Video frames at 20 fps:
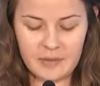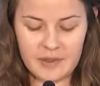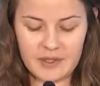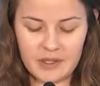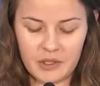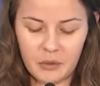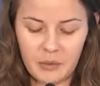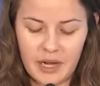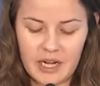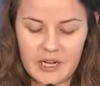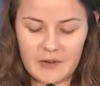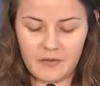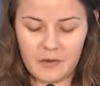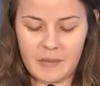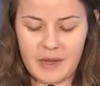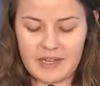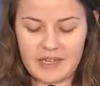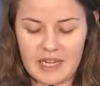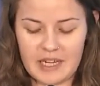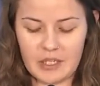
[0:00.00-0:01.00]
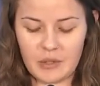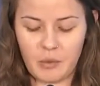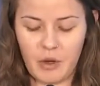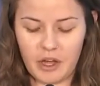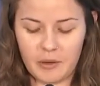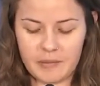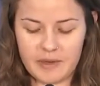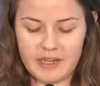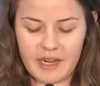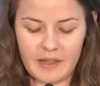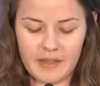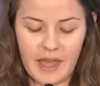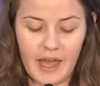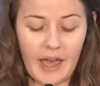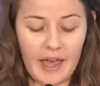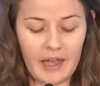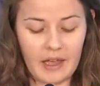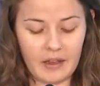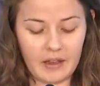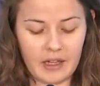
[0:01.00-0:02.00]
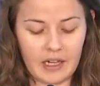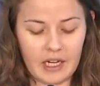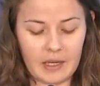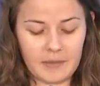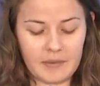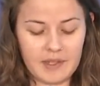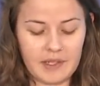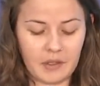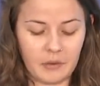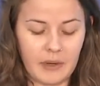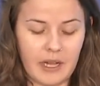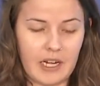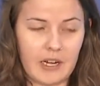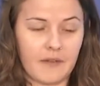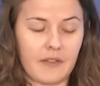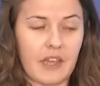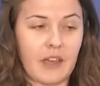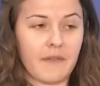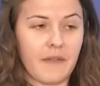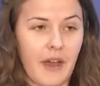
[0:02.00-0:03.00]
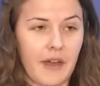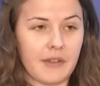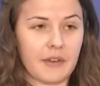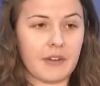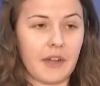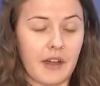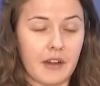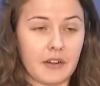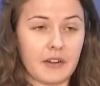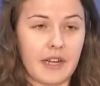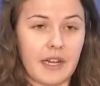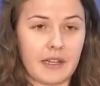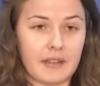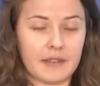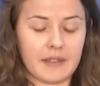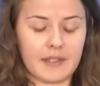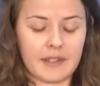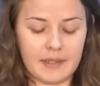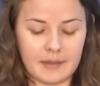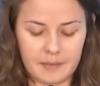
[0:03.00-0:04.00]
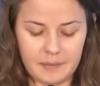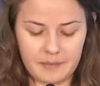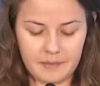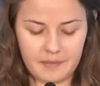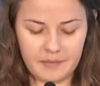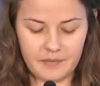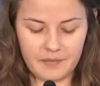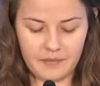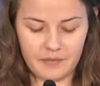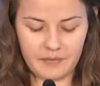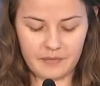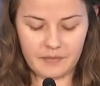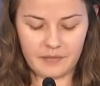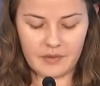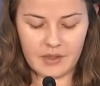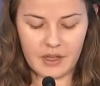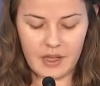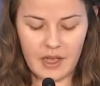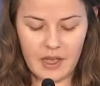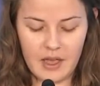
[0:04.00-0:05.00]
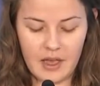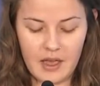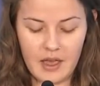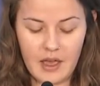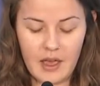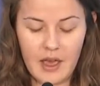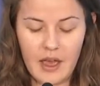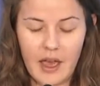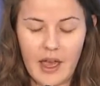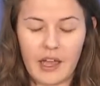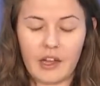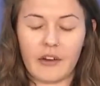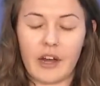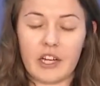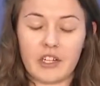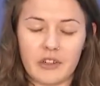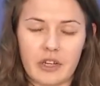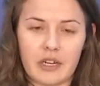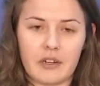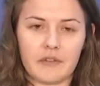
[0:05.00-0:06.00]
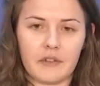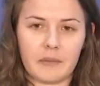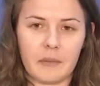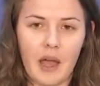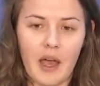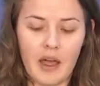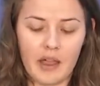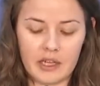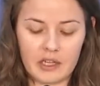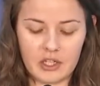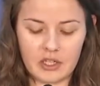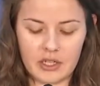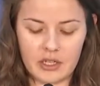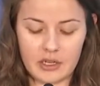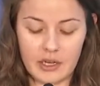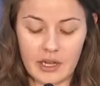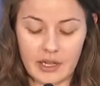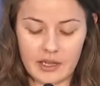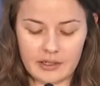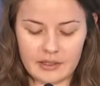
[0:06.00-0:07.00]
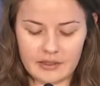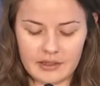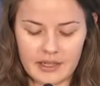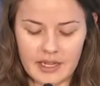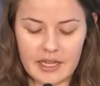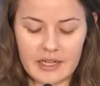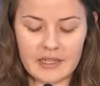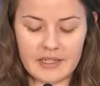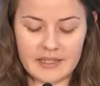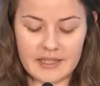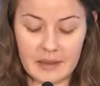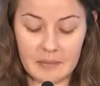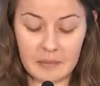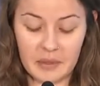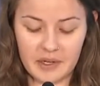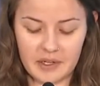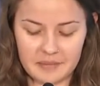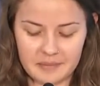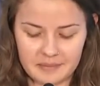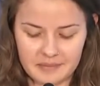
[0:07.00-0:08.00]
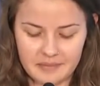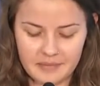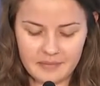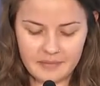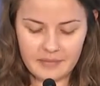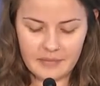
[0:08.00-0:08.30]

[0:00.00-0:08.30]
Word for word: I'm still waiting for my dad to walk me down the aisle, and I'm still waiting for that father daughter dance. I graduated from college in, uh, in December.